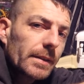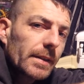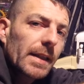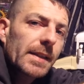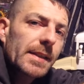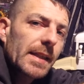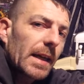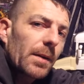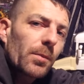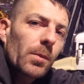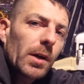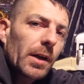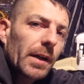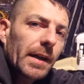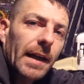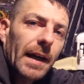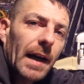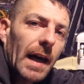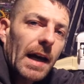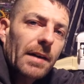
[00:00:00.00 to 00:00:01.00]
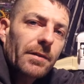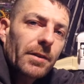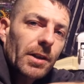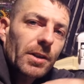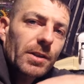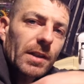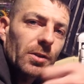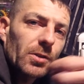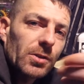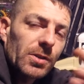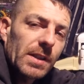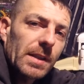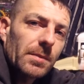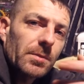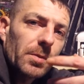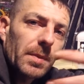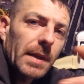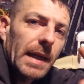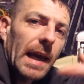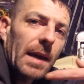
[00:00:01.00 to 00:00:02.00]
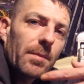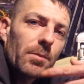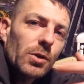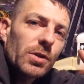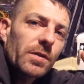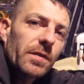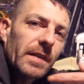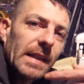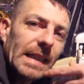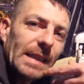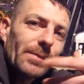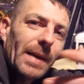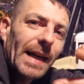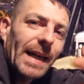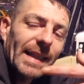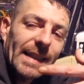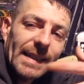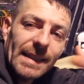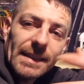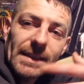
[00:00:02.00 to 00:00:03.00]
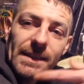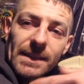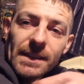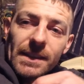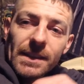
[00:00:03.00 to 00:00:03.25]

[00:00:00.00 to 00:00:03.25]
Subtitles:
This ain't working either because I don't seem to be getting much feedback.